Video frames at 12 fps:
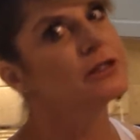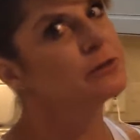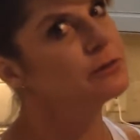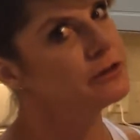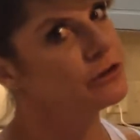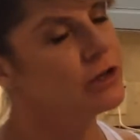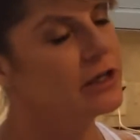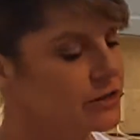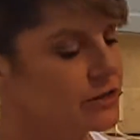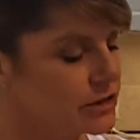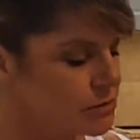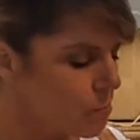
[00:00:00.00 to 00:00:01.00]
please, please try
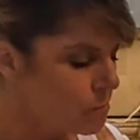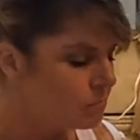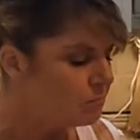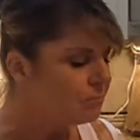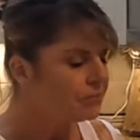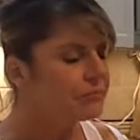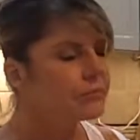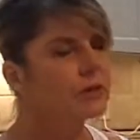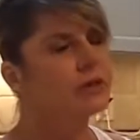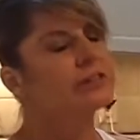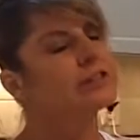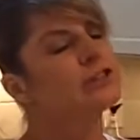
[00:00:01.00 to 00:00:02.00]
this.
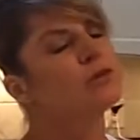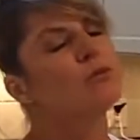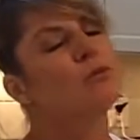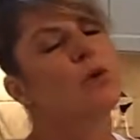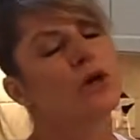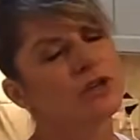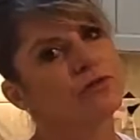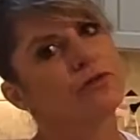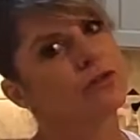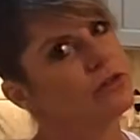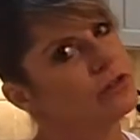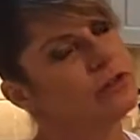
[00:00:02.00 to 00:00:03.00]
It is a
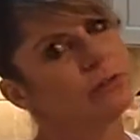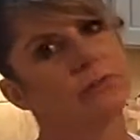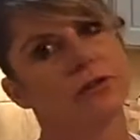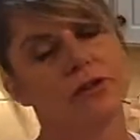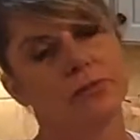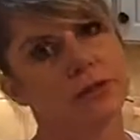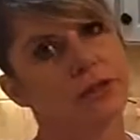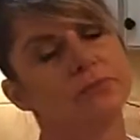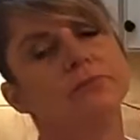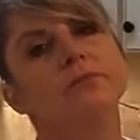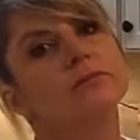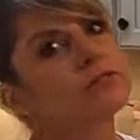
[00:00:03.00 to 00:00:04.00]
wonderful accompaniment
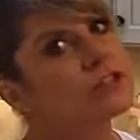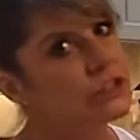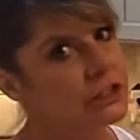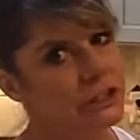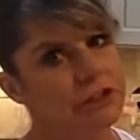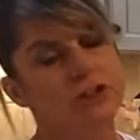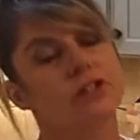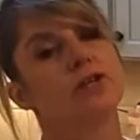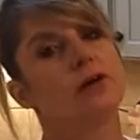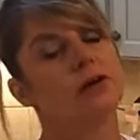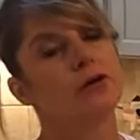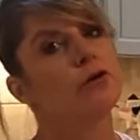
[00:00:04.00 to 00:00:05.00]
to any
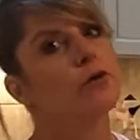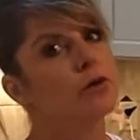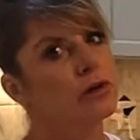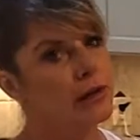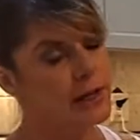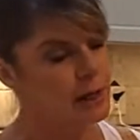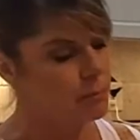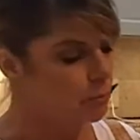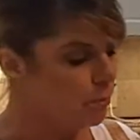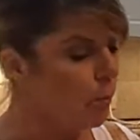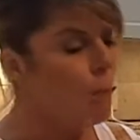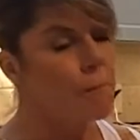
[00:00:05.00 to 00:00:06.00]
steak or
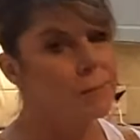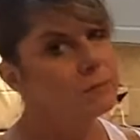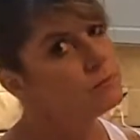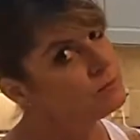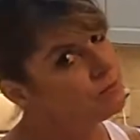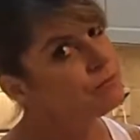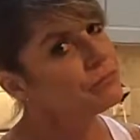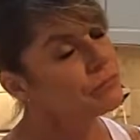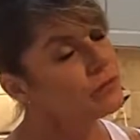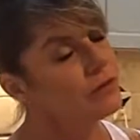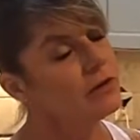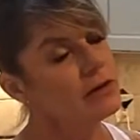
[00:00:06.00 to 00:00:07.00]
lamb.
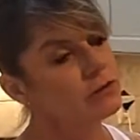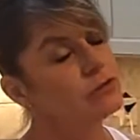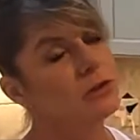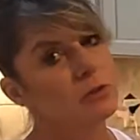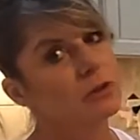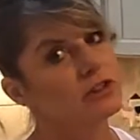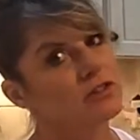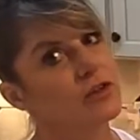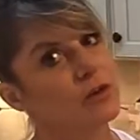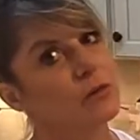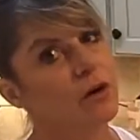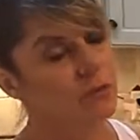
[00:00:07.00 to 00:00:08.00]
And actually it works
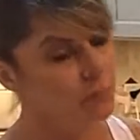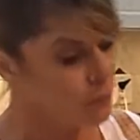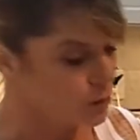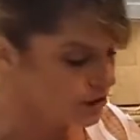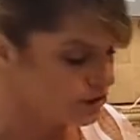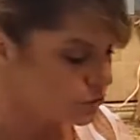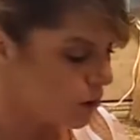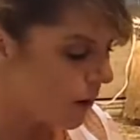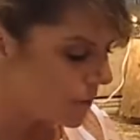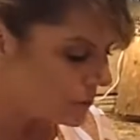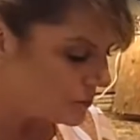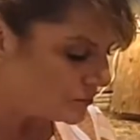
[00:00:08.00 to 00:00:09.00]
very well with pork as
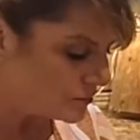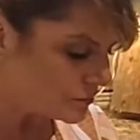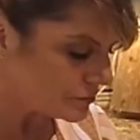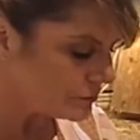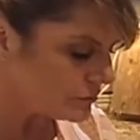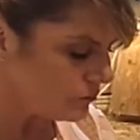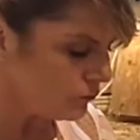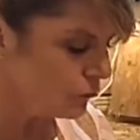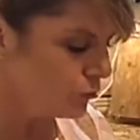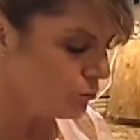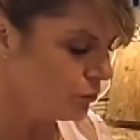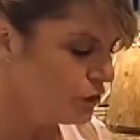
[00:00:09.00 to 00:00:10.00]
well.
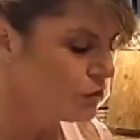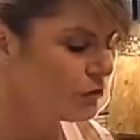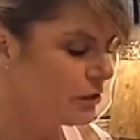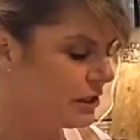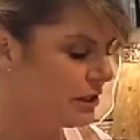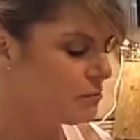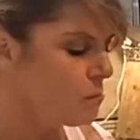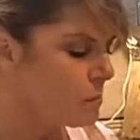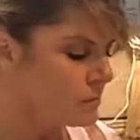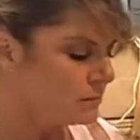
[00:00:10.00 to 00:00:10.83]
But you're getting